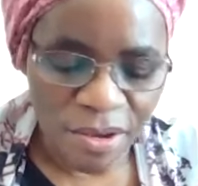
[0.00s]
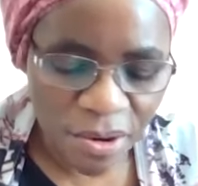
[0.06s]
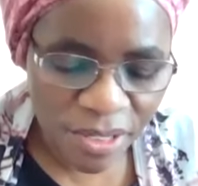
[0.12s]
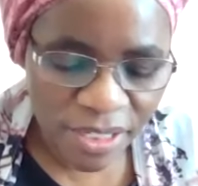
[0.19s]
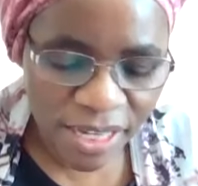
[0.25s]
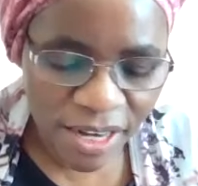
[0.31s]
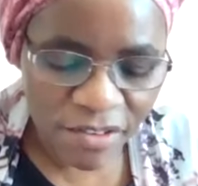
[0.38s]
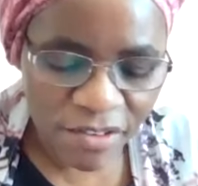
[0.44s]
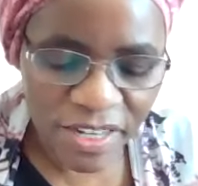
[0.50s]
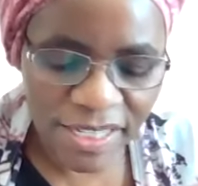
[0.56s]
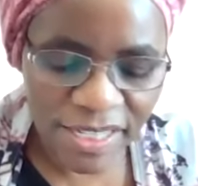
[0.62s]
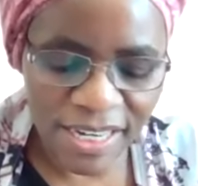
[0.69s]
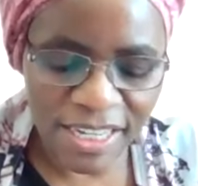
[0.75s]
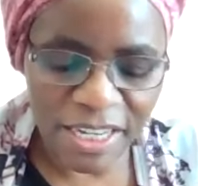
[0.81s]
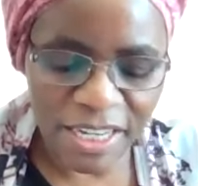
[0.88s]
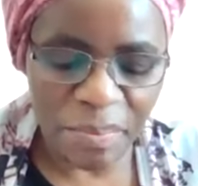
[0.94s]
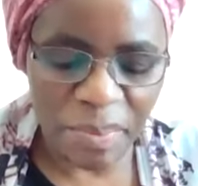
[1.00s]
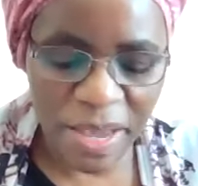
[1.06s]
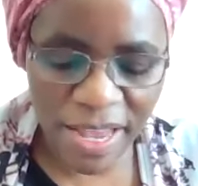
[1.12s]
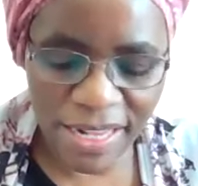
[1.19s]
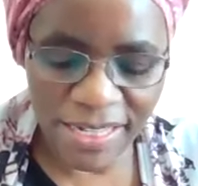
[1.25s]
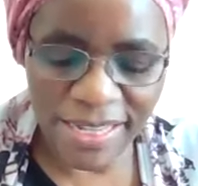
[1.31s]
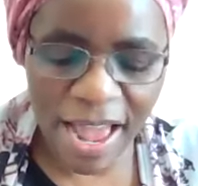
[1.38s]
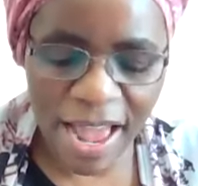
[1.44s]
Your salvation
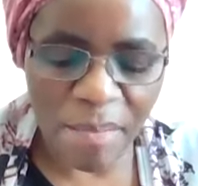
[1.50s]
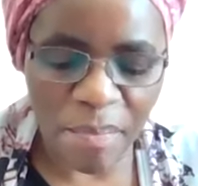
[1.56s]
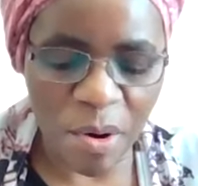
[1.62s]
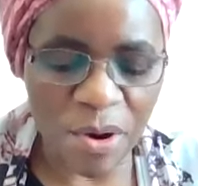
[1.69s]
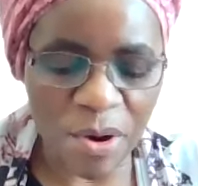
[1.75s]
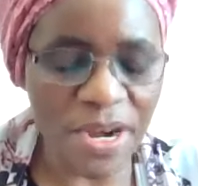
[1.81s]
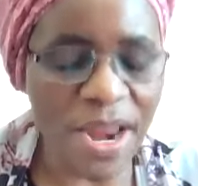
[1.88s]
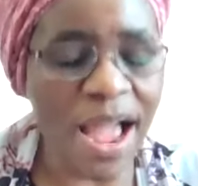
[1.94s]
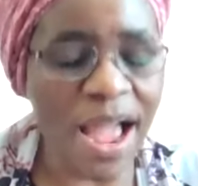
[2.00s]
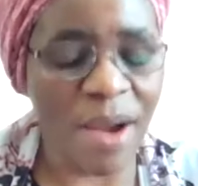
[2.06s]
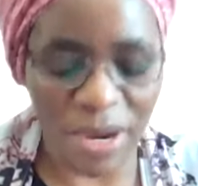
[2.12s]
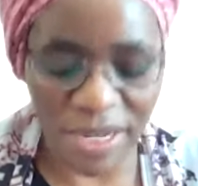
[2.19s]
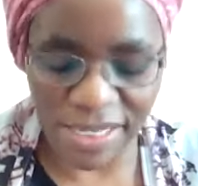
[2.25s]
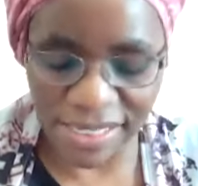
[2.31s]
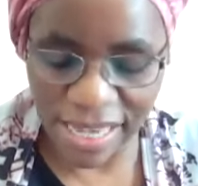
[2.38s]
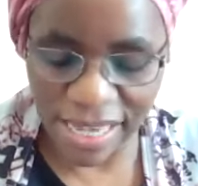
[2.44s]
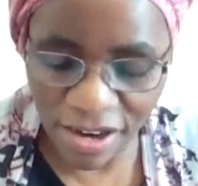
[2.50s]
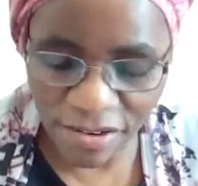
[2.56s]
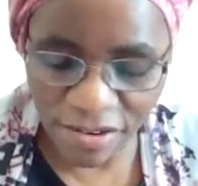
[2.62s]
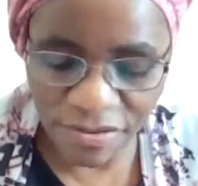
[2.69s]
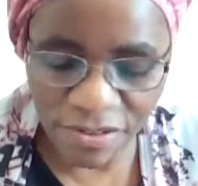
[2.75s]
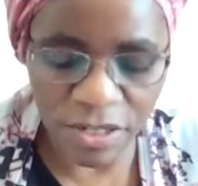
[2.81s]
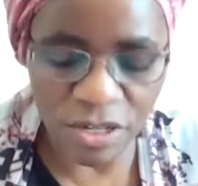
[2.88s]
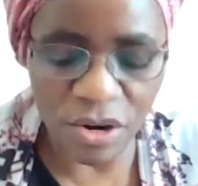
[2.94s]
depends upon
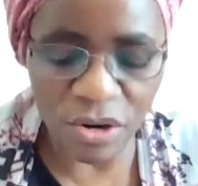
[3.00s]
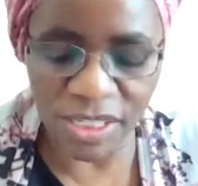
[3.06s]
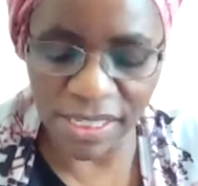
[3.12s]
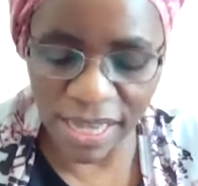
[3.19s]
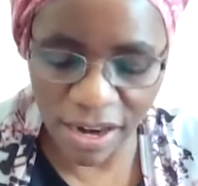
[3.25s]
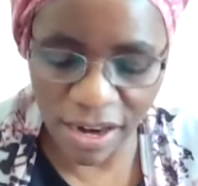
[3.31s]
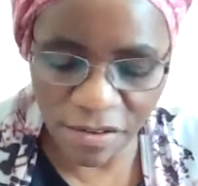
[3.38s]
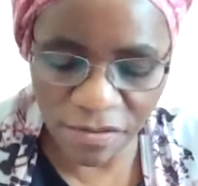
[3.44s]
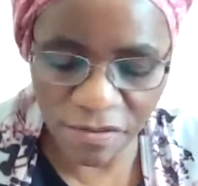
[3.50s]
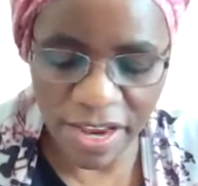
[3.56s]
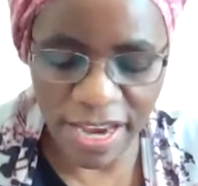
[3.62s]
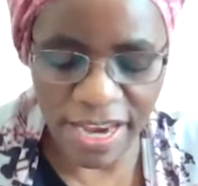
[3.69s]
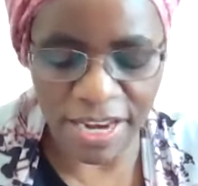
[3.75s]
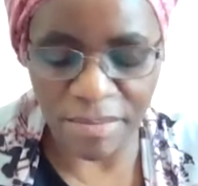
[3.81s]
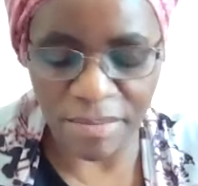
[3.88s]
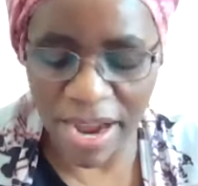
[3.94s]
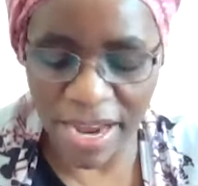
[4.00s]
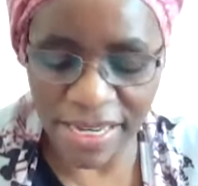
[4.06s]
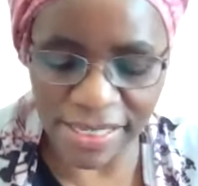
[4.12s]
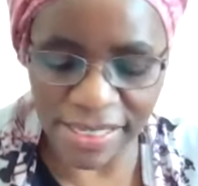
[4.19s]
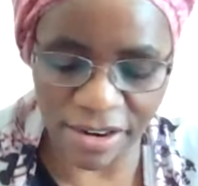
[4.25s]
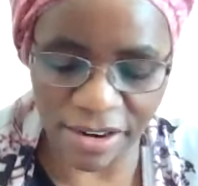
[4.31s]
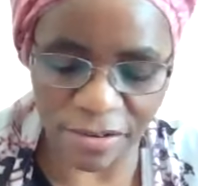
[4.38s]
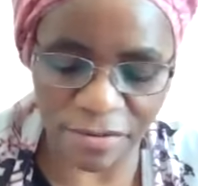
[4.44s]
ourselves, yourself, and
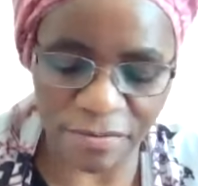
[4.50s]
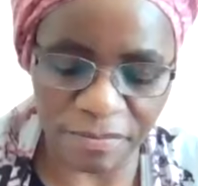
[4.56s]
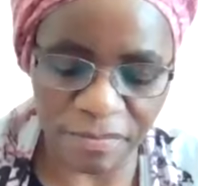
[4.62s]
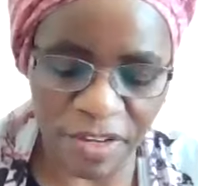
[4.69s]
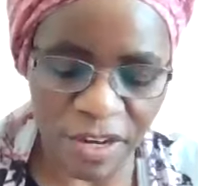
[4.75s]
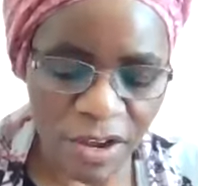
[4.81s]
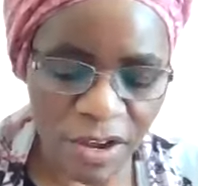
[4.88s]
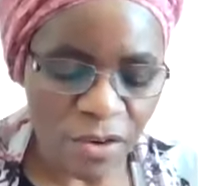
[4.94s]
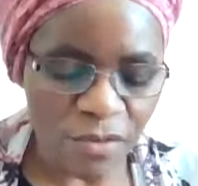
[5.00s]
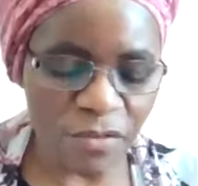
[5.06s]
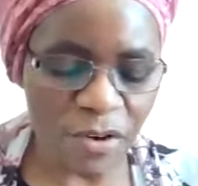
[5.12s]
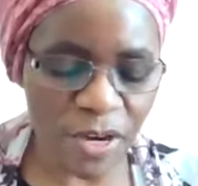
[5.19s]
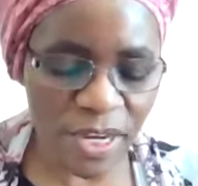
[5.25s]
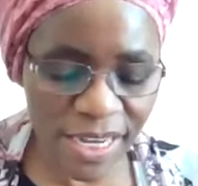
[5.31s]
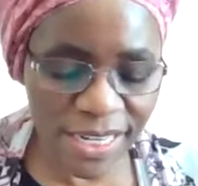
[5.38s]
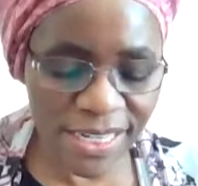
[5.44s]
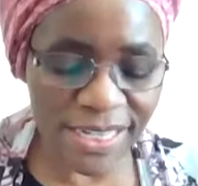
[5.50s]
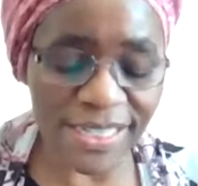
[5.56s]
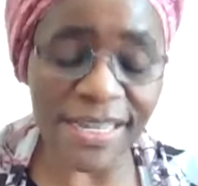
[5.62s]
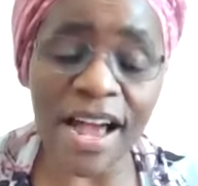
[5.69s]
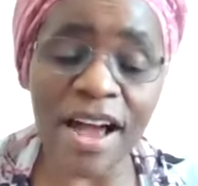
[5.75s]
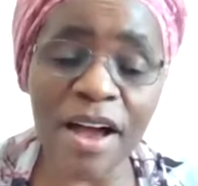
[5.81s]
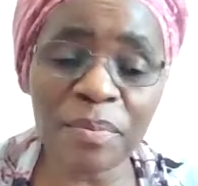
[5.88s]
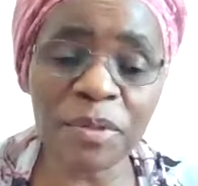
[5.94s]
myself. For it
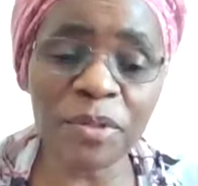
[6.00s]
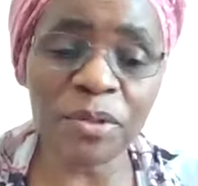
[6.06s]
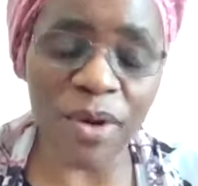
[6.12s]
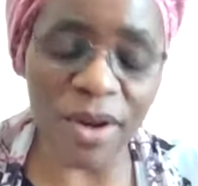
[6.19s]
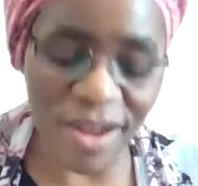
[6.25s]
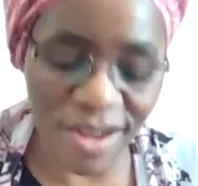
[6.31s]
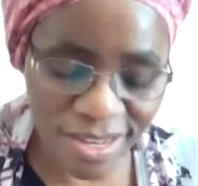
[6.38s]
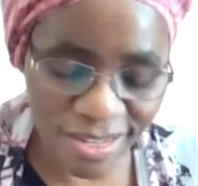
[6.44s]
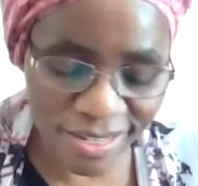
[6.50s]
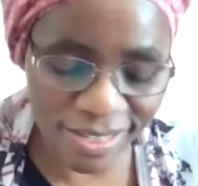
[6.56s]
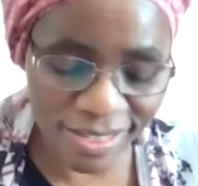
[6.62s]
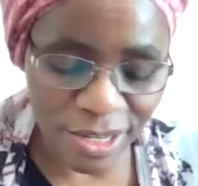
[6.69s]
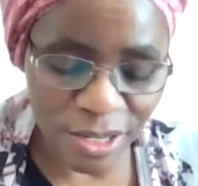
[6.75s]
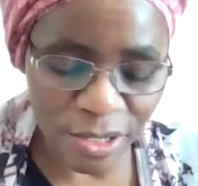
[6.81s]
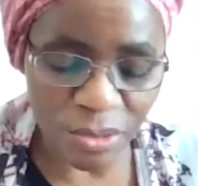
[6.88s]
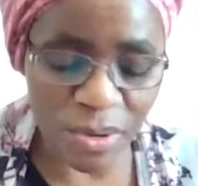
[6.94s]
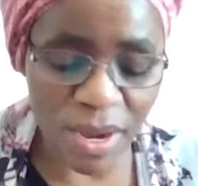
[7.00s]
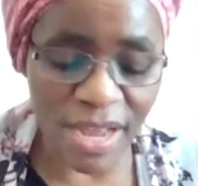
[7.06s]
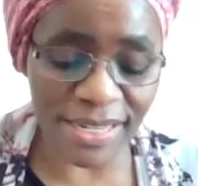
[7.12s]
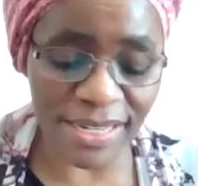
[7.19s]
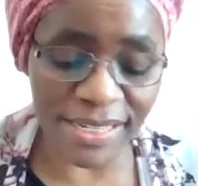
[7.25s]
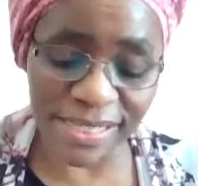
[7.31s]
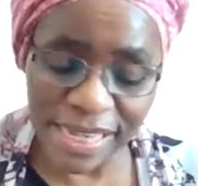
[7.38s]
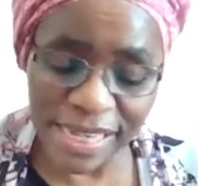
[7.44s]
is up to us to
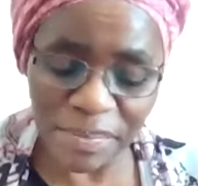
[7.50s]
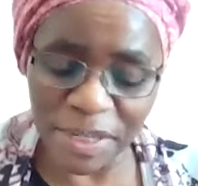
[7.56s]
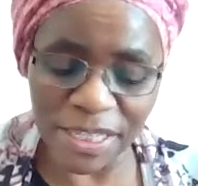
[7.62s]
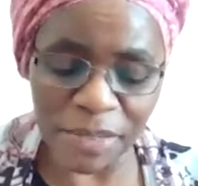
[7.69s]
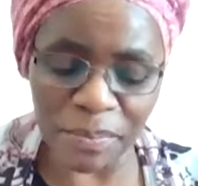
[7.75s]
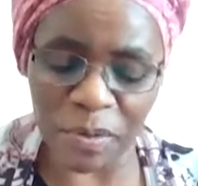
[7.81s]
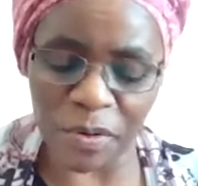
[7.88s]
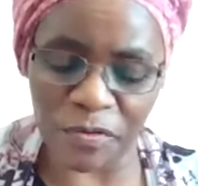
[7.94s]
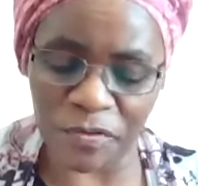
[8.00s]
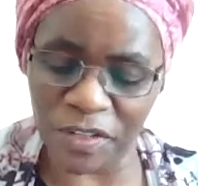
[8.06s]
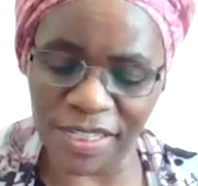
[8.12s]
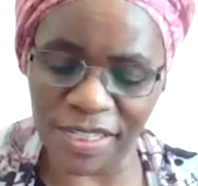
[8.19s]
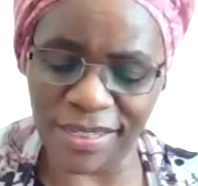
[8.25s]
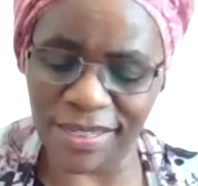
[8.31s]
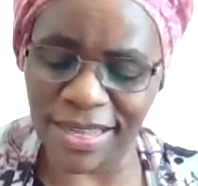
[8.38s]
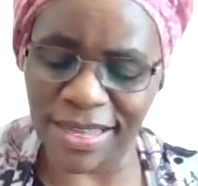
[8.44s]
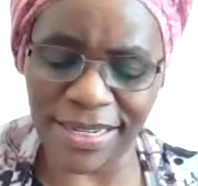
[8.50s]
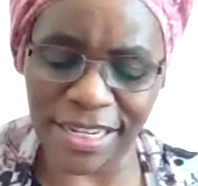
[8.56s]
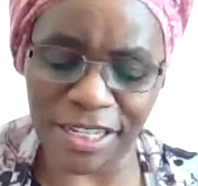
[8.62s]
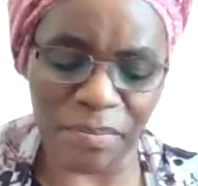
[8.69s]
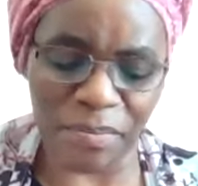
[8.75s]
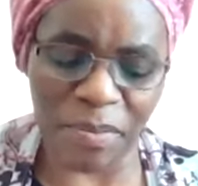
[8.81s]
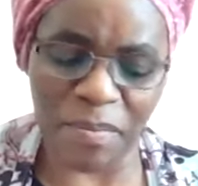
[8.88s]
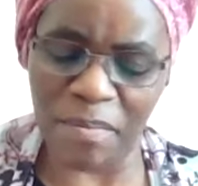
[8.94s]
accept the provision that
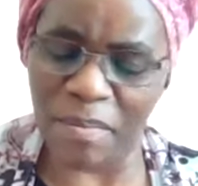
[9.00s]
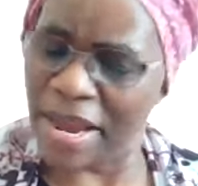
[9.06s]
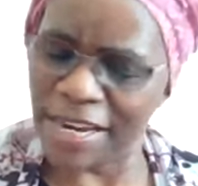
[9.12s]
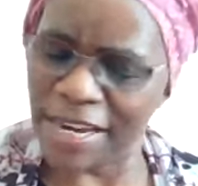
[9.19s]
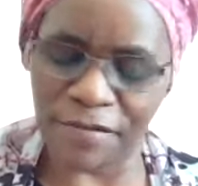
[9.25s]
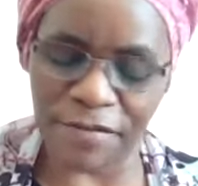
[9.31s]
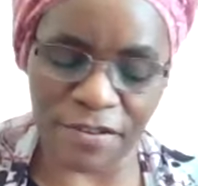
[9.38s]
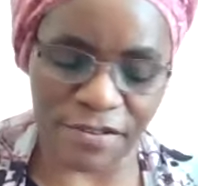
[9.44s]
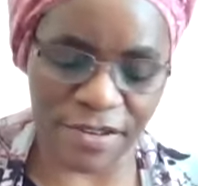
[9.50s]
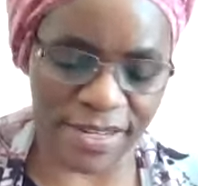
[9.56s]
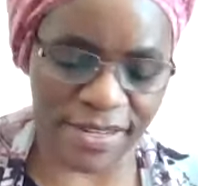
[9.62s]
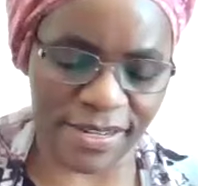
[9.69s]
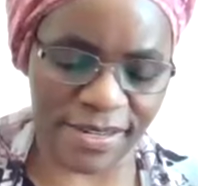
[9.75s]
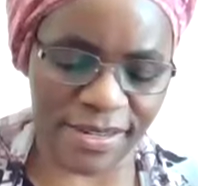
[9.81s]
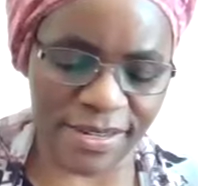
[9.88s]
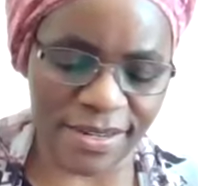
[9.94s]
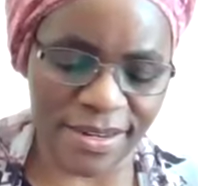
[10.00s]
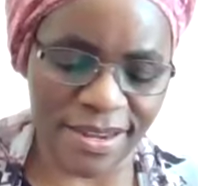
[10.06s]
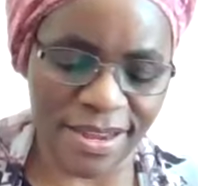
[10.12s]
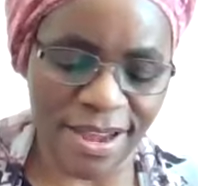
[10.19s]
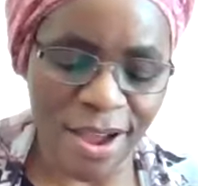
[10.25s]
has been made for us.